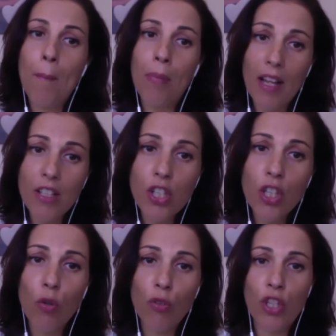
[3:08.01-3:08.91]
Plus, you
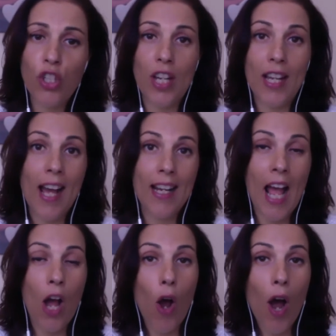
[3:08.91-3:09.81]
can also check out
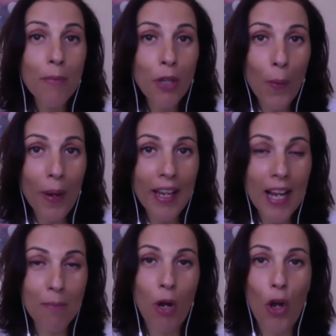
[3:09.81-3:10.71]
how I'm going
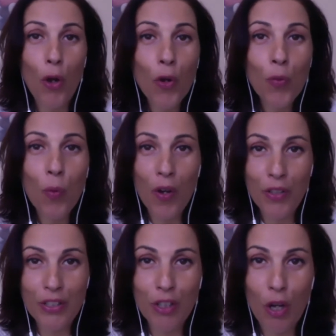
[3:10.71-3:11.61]
in my own
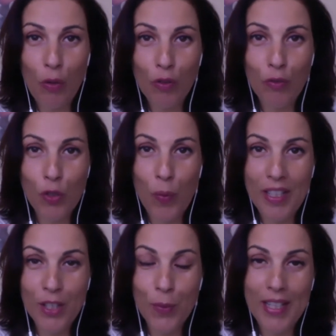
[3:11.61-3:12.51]
wellness goals for
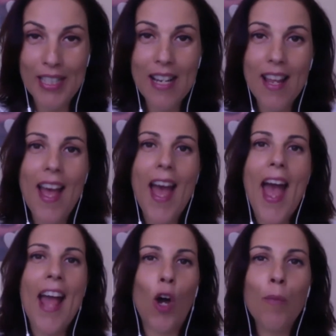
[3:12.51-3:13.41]
2020,
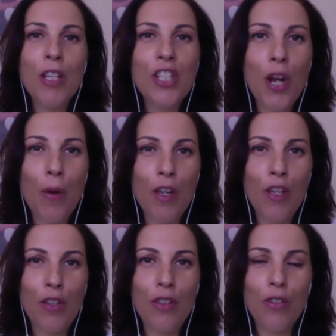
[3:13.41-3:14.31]
and I'll be
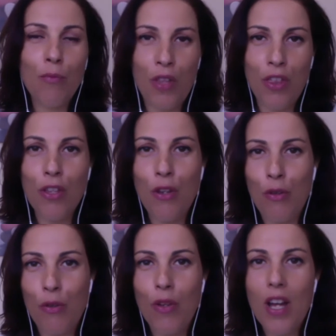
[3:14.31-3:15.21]
sharing with
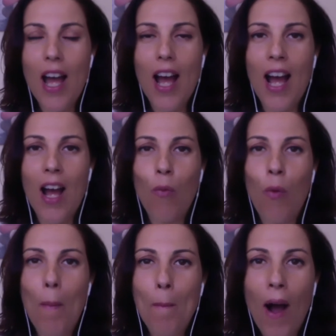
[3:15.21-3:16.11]
you
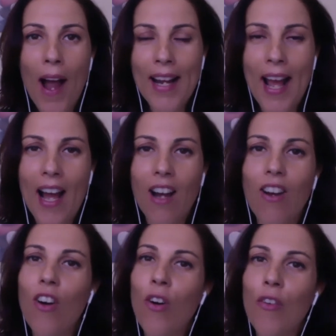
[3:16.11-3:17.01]
what mine are
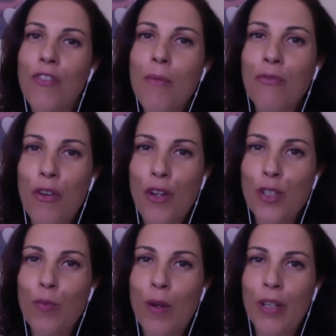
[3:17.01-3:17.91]
on Feb
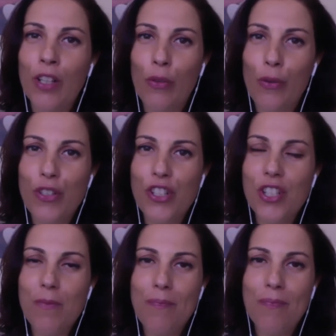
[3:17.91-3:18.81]
1st when we launch.